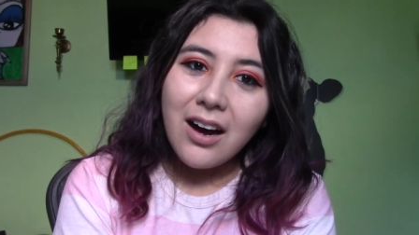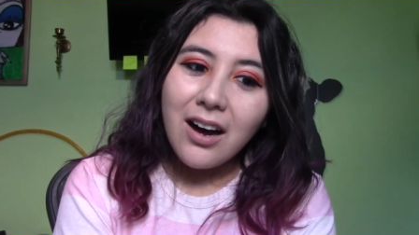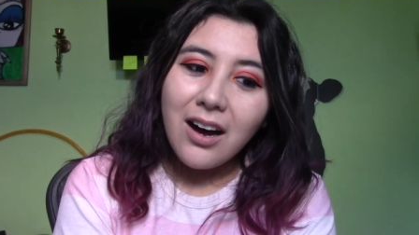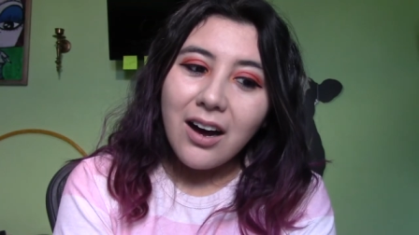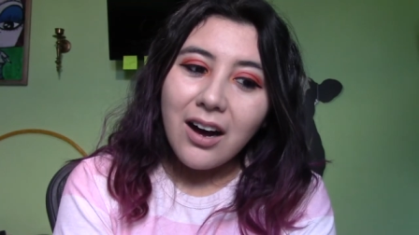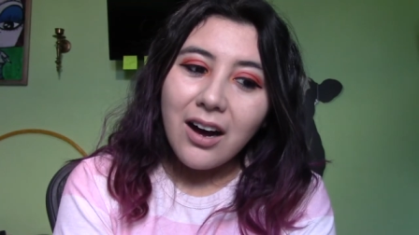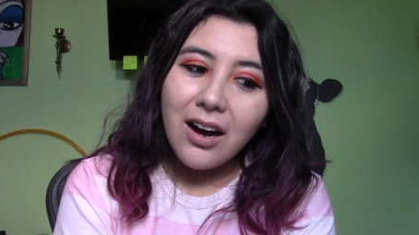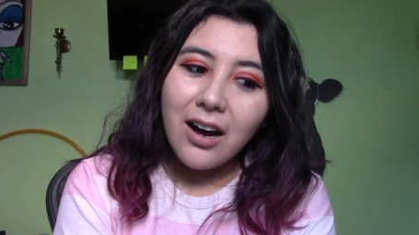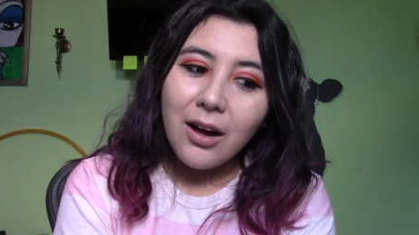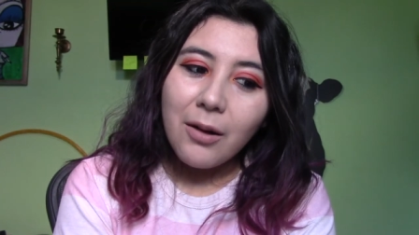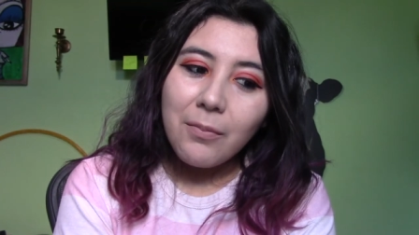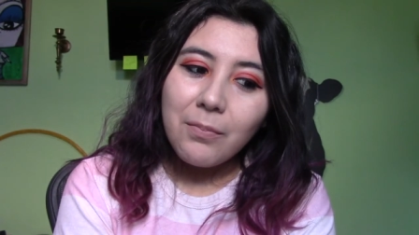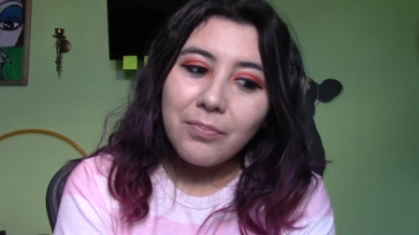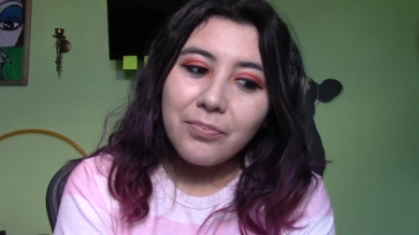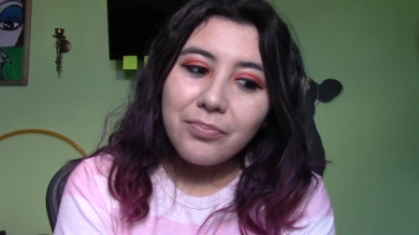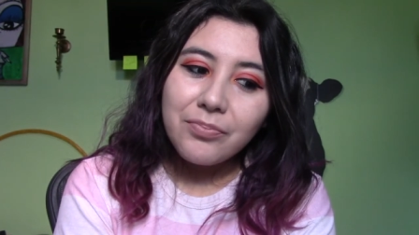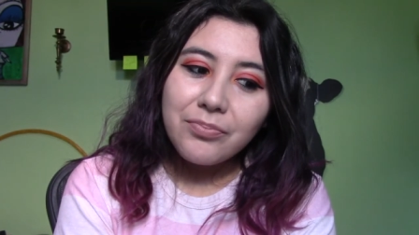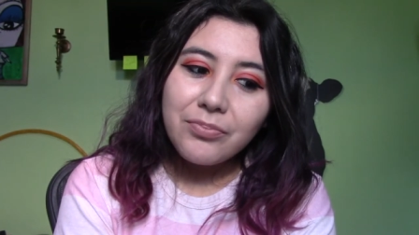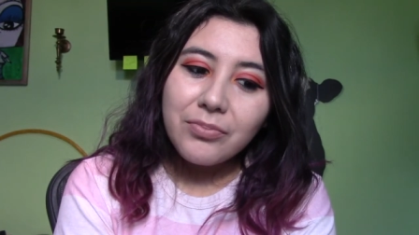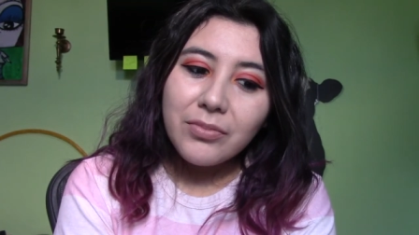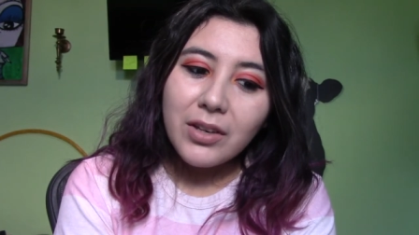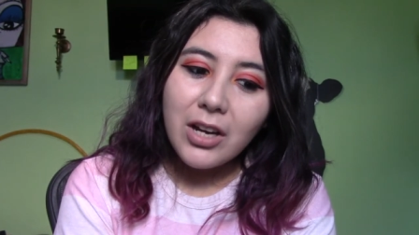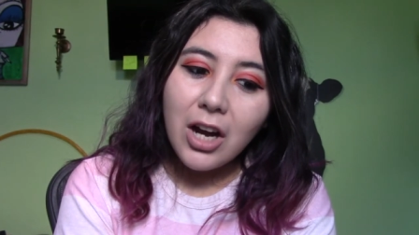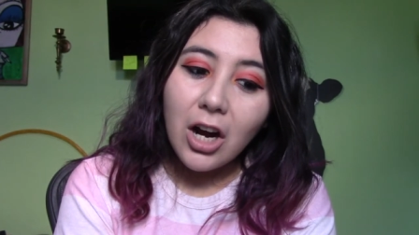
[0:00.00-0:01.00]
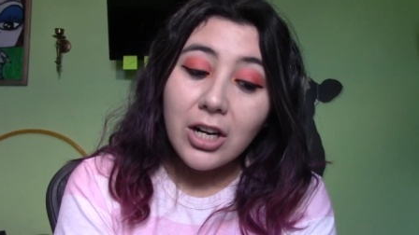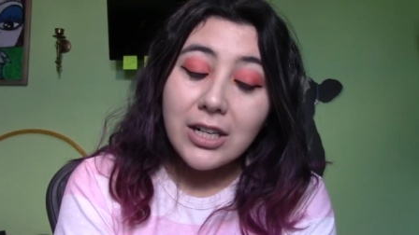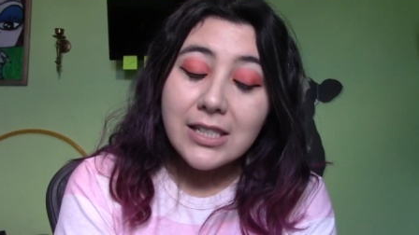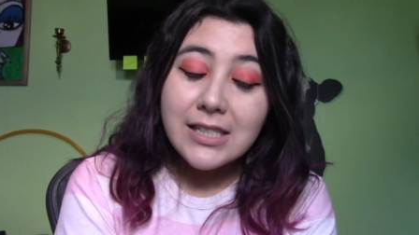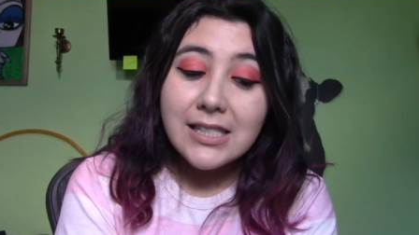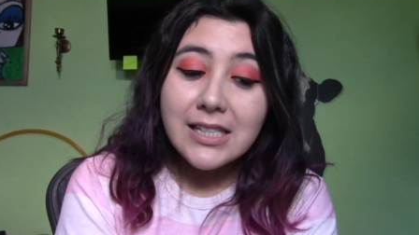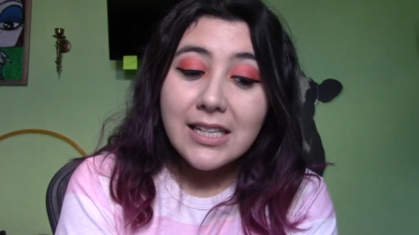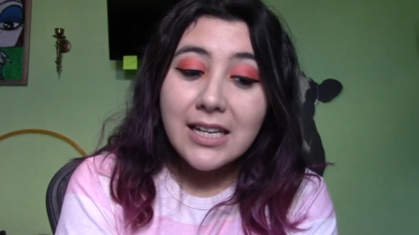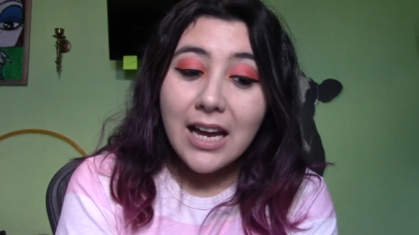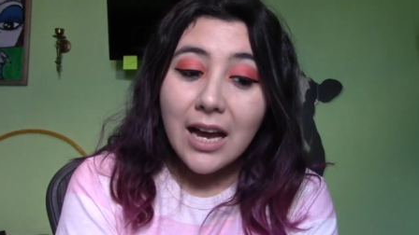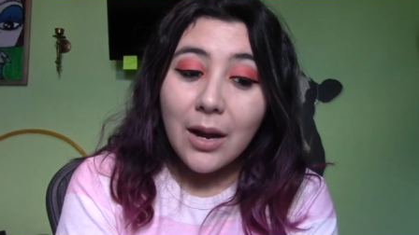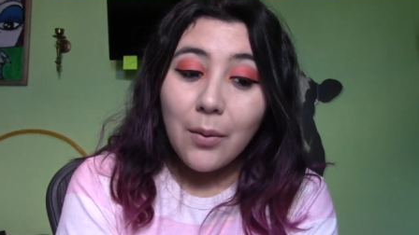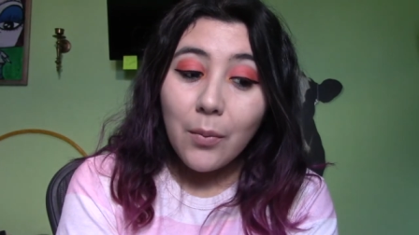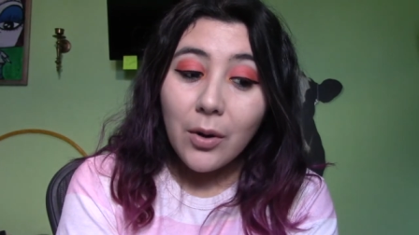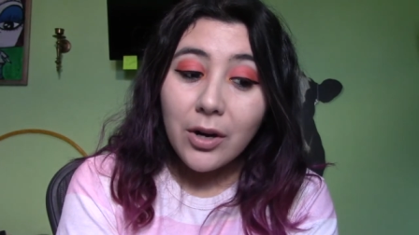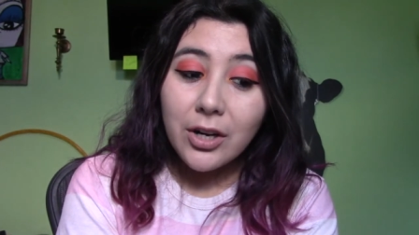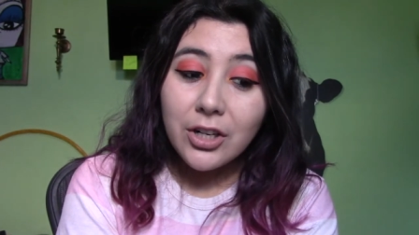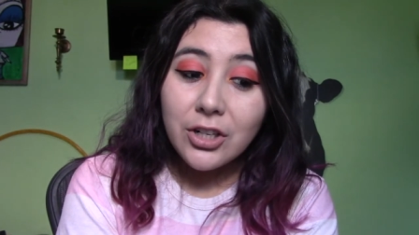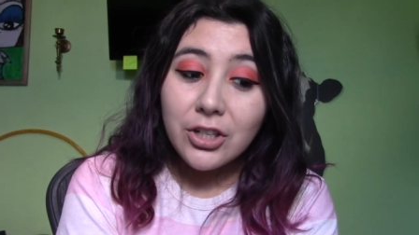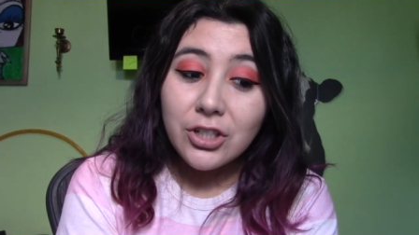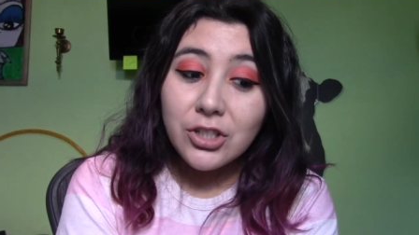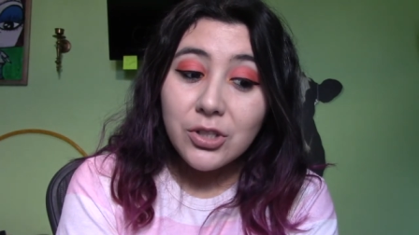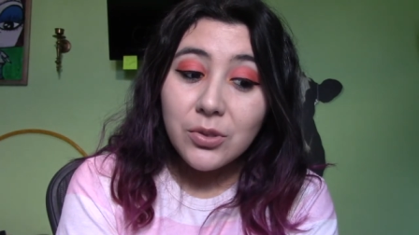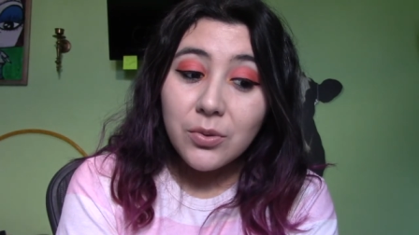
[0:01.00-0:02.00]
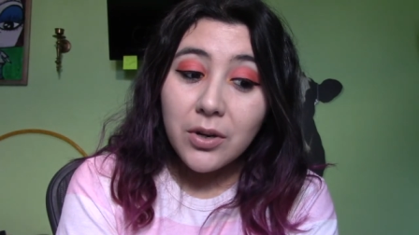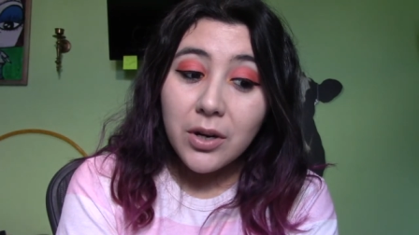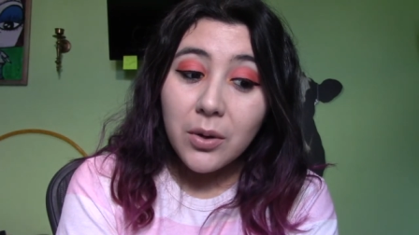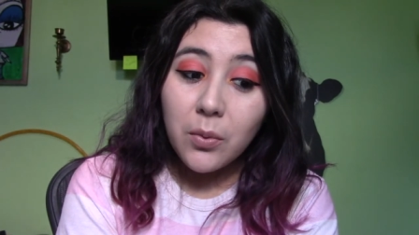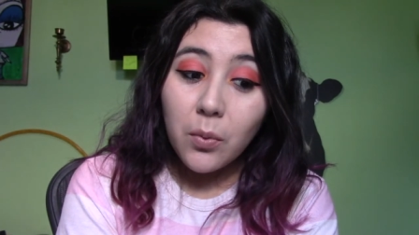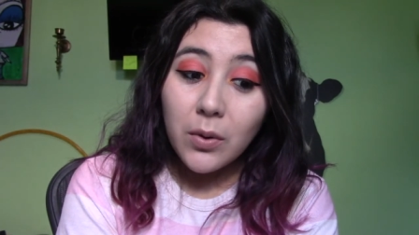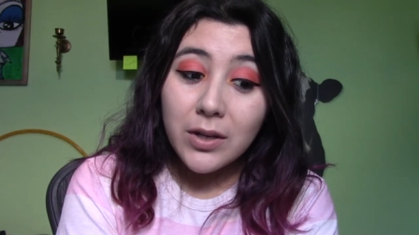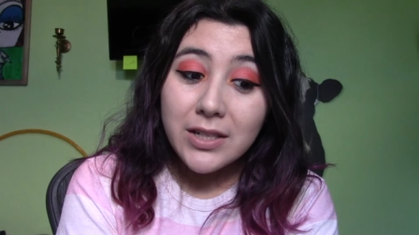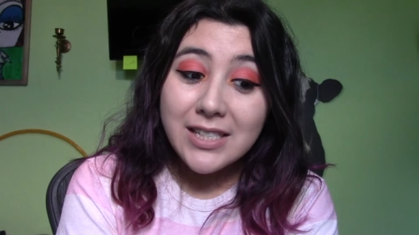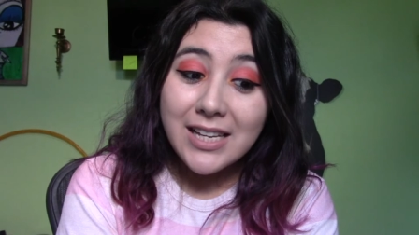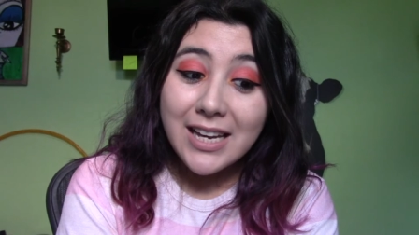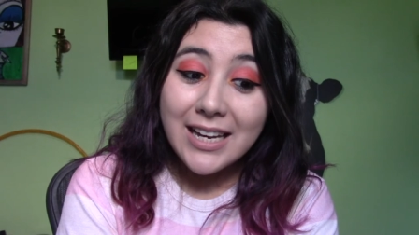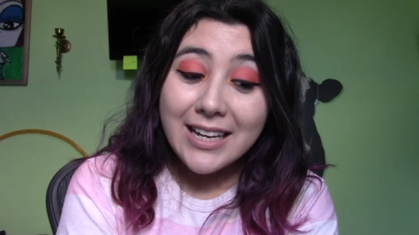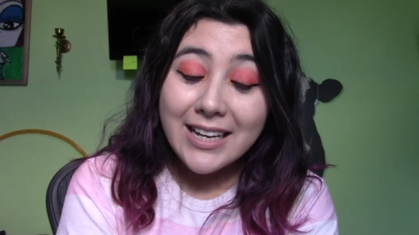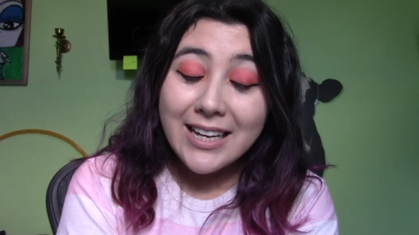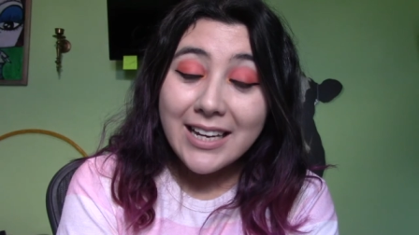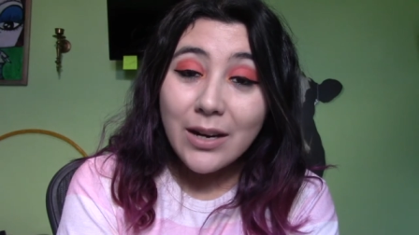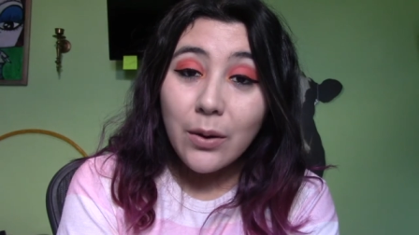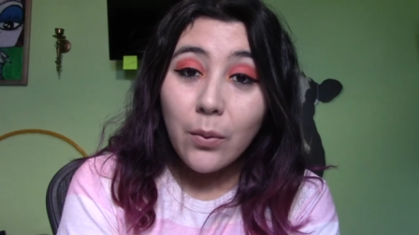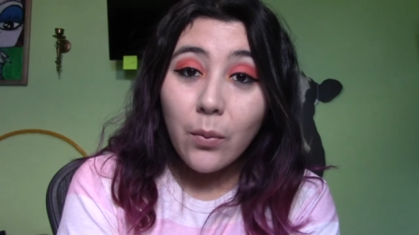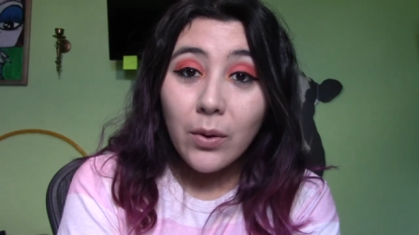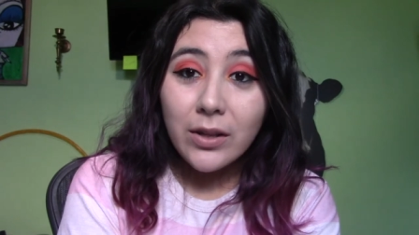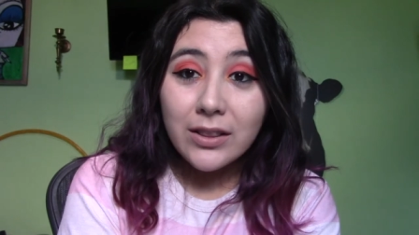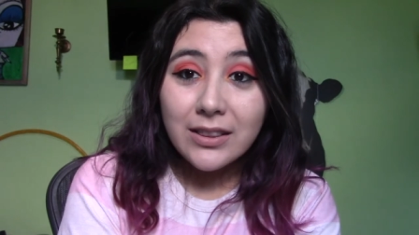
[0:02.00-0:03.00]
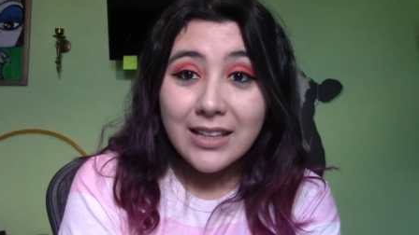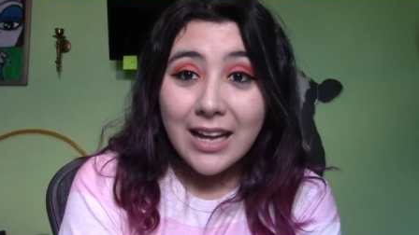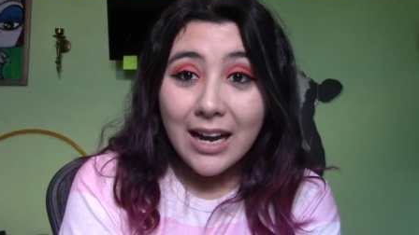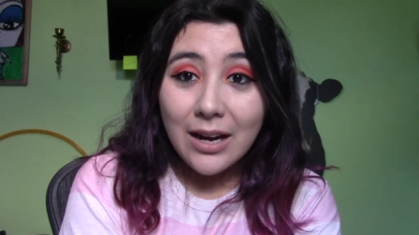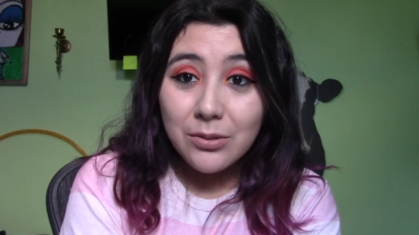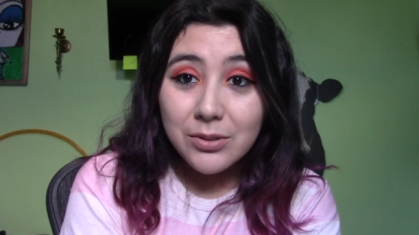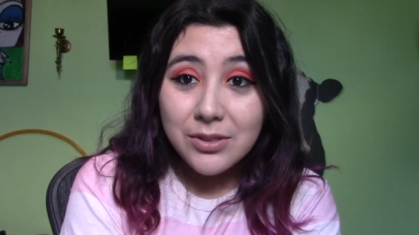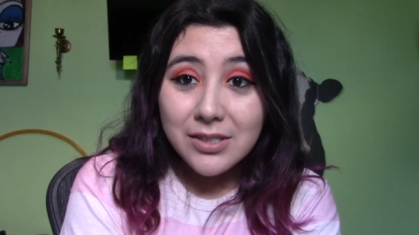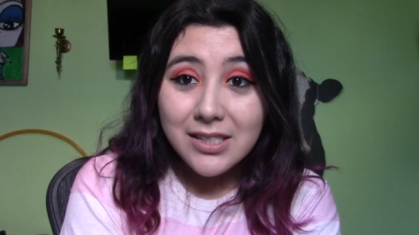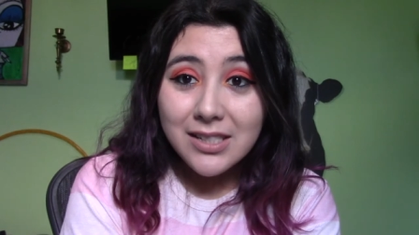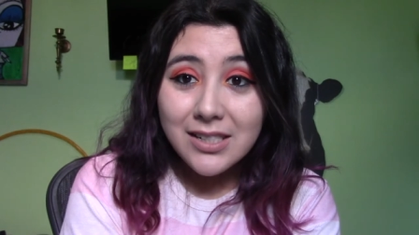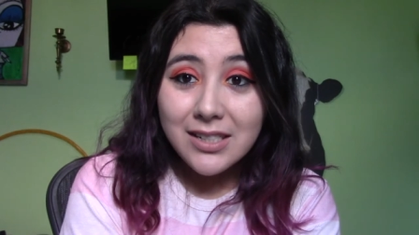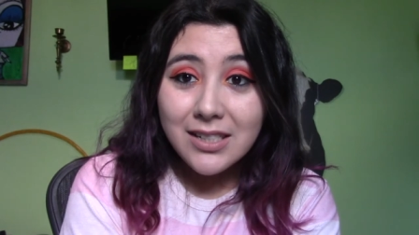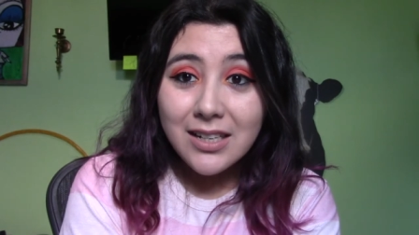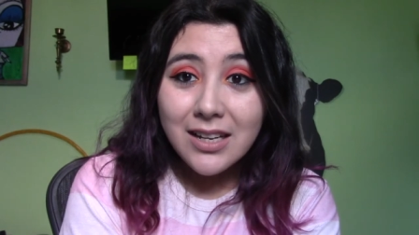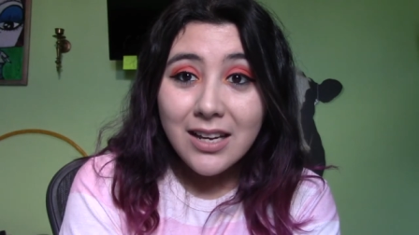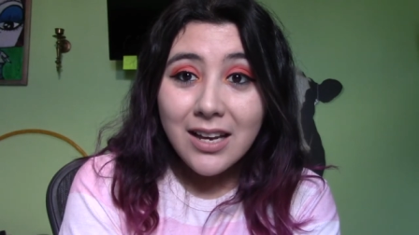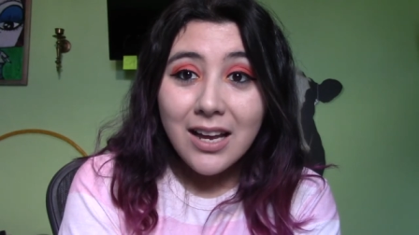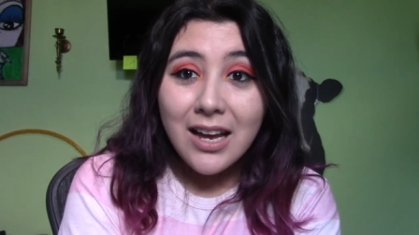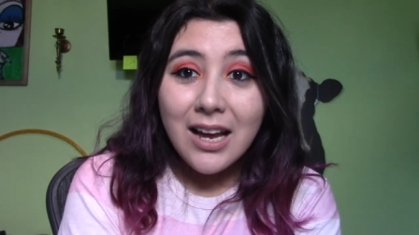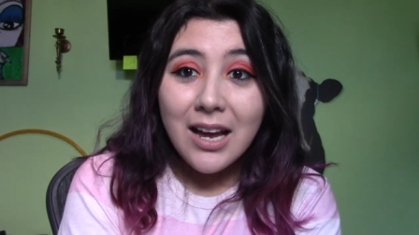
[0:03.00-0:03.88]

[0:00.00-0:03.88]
Honestly, I wanted to do it once I hit 1,000,